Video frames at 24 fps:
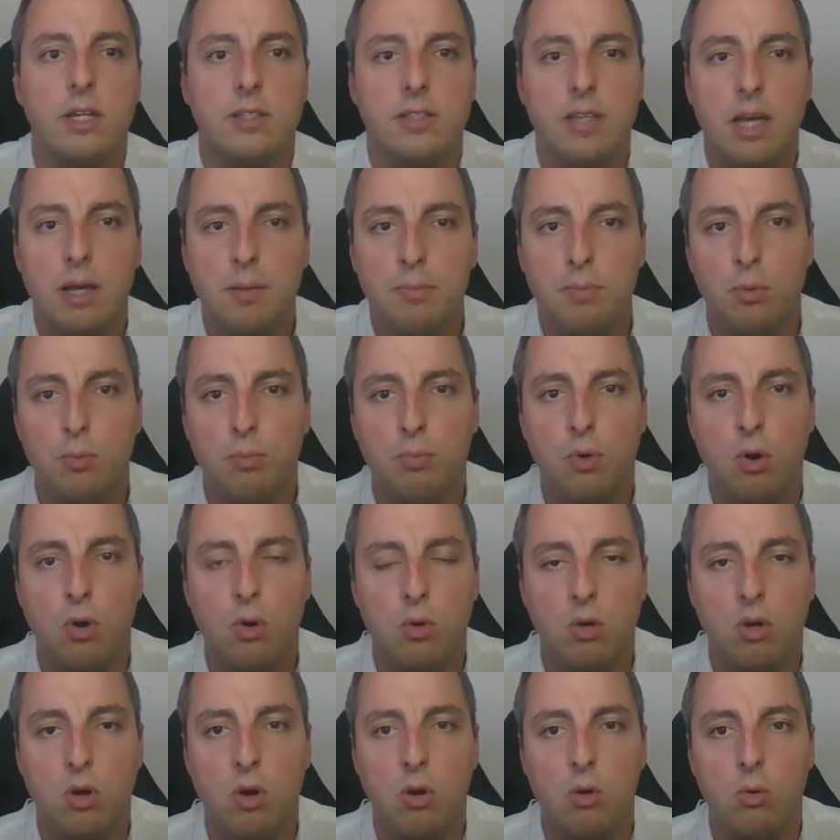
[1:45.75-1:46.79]
example
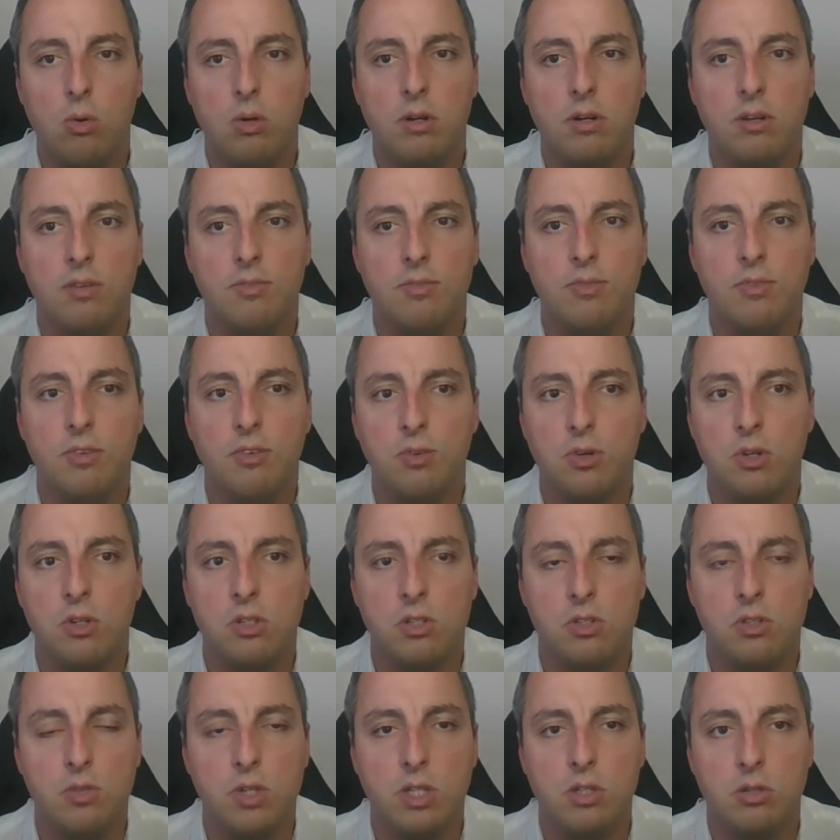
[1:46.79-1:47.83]
protocol of the
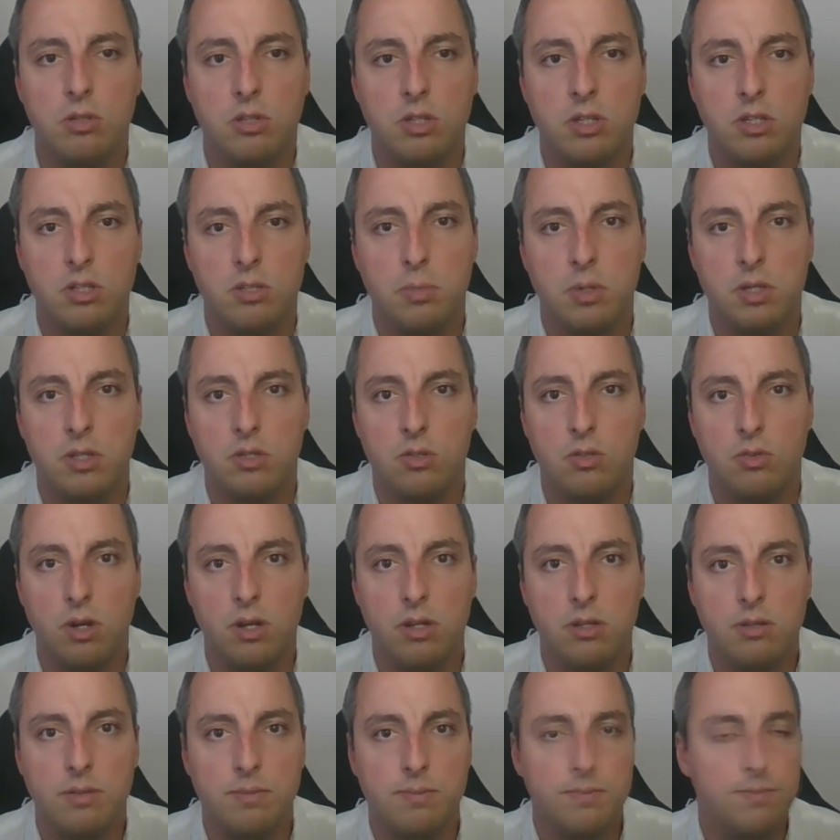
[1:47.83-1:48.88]
first 3 to 6 months,
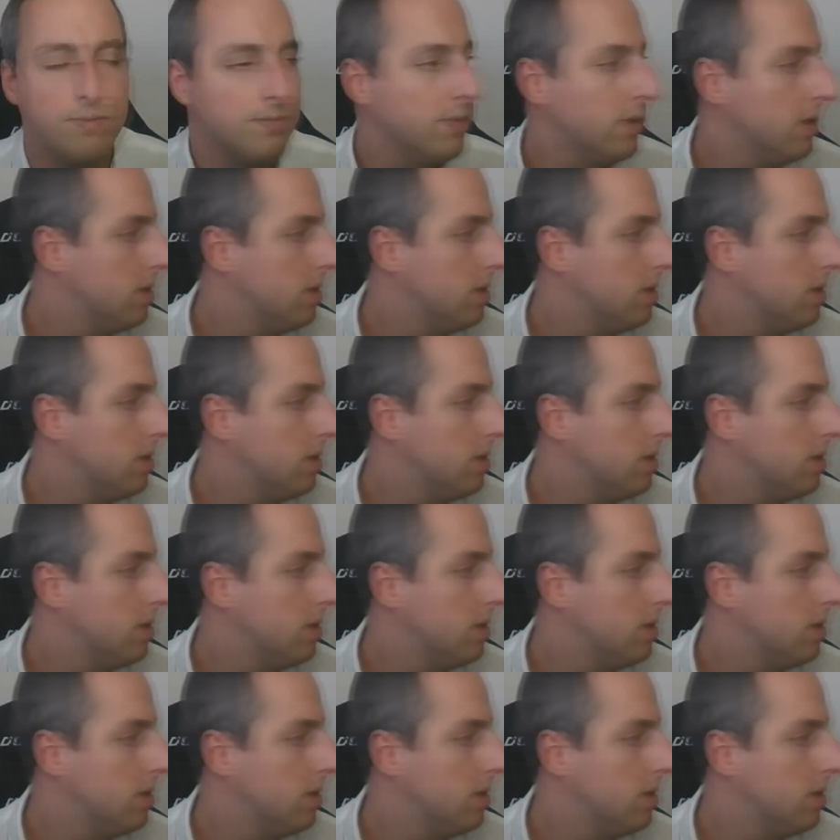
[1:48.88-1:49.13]
right?